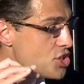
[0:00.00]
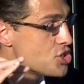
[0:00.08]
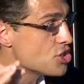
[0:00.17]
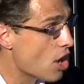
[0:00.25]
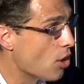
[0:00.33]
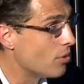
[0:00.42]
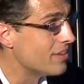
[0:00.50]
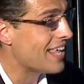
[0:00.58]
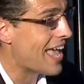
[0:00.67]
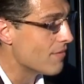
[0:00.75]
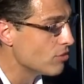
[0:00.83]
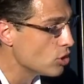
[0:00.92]
shown in the
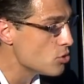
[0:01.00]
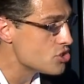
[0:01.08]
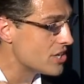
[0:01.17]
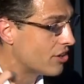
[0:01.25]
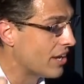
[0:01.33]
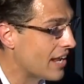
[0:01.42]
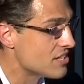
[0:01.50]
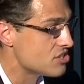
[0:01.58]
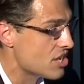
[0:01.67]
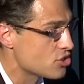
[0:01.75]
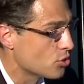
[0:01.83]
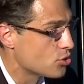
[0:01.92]
evolutionary
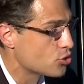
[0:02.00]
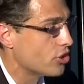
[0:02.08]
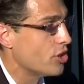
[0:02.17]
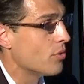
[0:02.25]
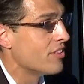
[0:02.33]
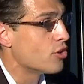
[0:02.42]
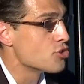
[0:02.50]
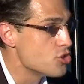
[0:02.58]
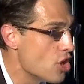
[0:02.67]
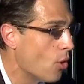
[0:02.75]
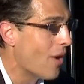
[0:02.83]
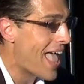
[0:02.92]
ancestral tree when there is
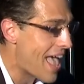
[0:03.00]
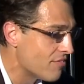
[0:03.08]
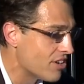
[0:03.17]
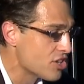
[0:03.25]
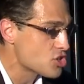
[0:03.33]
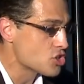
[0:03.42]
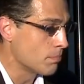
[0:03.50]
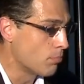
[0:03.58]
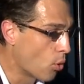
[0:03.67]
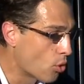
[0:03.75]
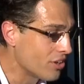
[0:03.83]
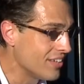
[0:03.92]
no evidence
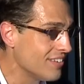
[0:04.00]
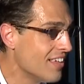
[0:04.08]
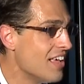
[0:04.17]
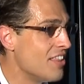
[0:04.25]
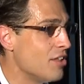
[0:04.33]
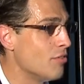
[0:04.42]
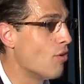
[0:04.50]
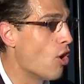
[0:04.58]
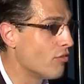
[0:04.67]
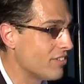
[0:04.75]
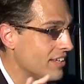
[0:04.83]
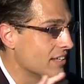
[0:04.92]
supporting the
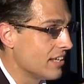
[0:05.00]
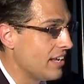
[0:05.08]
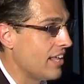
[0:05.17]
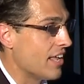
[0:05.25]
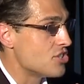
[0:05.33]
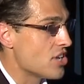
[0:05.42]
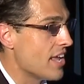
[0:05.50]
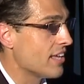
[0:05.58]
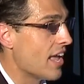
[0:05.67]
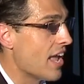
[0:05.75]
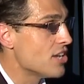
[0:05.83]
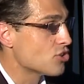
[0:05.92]
evolving lineage,
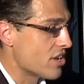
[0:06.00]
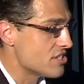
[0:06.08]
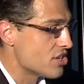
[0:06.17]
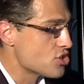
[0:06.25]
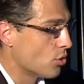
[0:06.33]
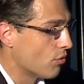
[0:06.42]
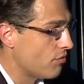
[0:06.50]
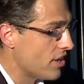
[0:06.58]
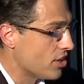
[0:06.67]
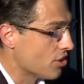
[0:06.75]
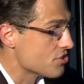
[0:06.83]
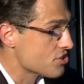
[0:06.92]
aka transitional
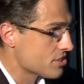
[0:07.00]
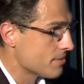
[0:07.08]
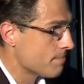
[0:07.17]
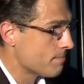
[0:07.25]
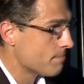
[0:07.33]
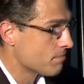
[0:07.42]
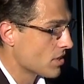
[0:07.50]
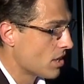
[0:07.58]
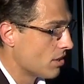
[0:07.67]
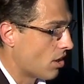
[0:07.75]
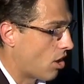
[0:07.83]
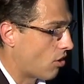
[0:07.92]
figures.
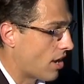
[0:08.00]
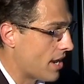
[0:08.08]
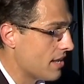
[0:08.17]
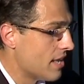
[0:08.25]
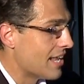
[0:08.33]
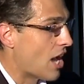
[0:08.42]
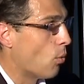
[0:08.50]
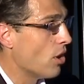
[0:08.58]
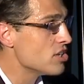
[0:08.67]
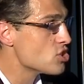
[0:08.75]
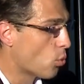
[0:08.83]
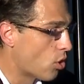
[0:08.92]
All right? Now, what
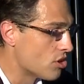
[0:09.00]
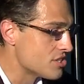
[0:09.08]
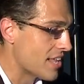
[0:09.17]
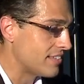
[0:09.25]
is worse, that